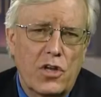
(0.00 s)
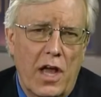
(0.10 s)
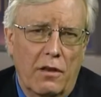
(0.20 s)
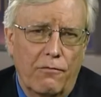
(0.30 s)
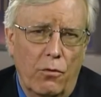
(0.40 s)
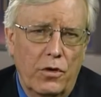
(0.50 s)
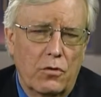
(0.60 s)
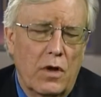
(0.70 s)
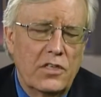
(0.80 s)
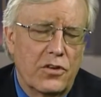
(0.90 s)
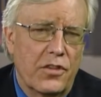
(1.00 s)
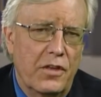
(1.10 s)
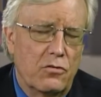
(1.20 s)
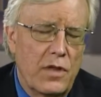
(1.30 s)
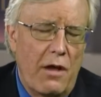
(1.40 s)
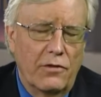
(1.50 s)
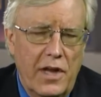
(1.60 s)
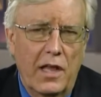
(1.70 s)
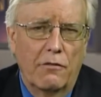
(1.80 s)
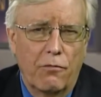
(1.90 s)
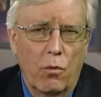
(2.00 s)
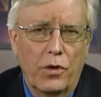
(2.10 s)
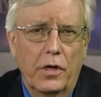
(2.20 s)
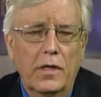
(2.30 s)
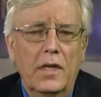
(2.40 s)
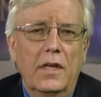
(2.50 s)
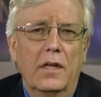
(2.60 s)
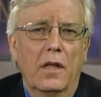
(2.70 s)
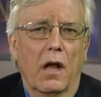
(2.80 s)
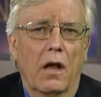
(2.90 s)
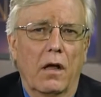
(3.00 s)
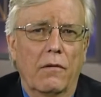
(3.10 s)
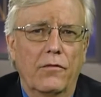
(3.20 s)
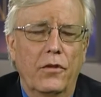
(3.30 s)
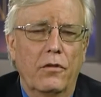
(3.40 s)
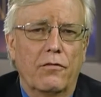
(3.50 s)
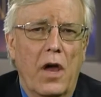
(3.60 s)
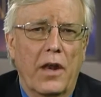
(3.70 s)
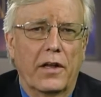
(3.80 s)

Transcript: California, Christ Cathedral, out in California. You've got a